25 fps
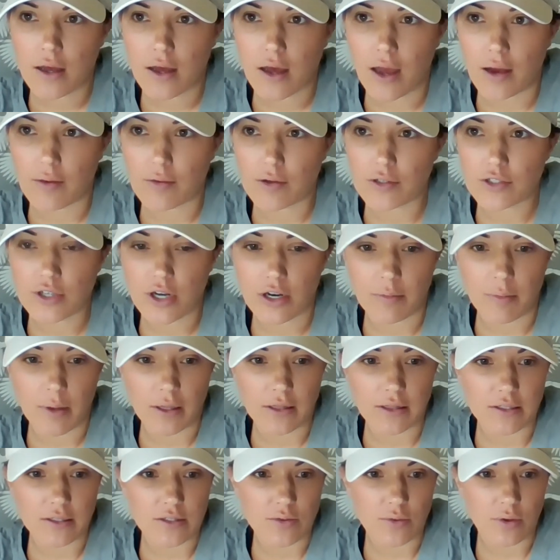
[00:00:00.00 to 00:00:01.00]
I will try to
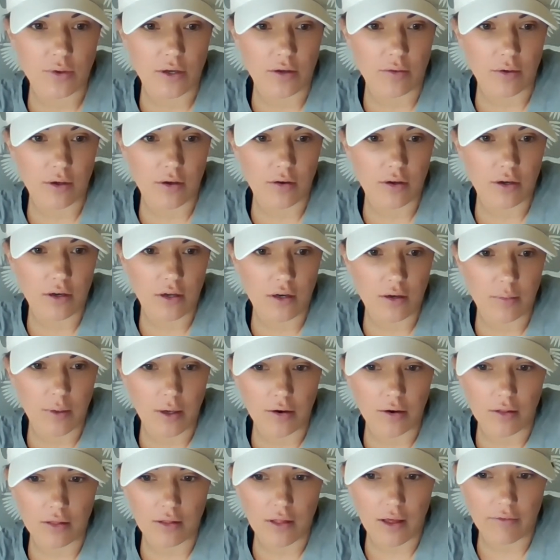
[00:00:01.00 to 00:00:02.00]
make this quick. We're going on
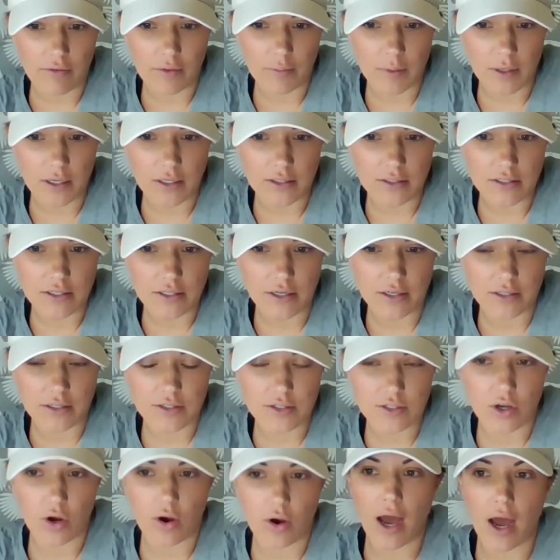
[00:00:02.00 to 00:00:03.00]
about 11 minutes here.
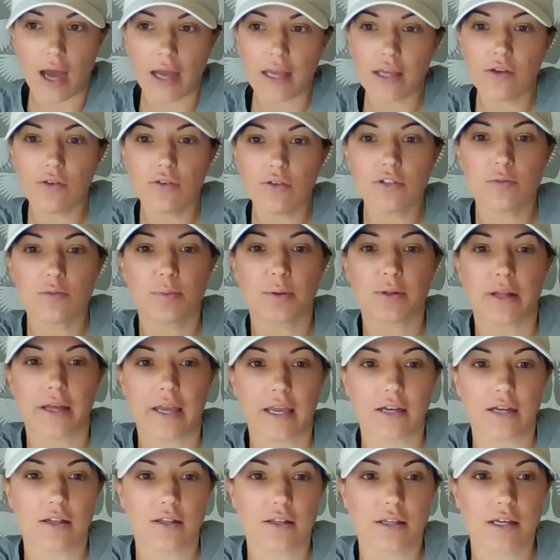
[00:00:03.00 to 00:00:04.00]
So I use
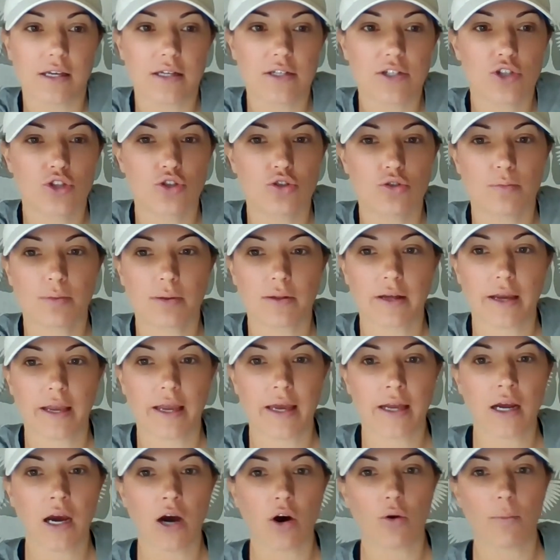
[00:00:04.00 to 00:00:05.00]
Planoly to
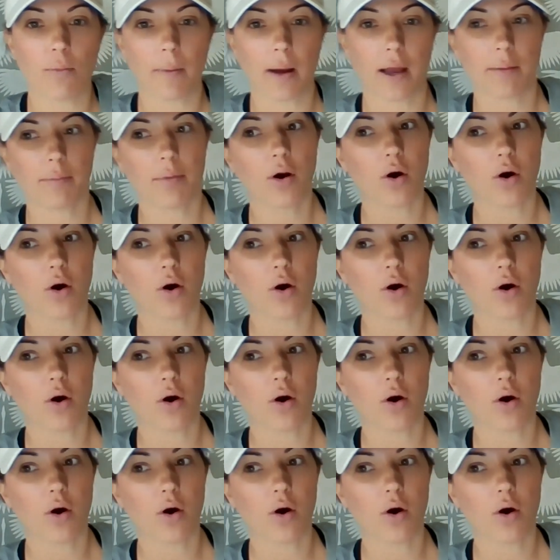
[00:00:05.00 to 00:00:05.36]
plan out my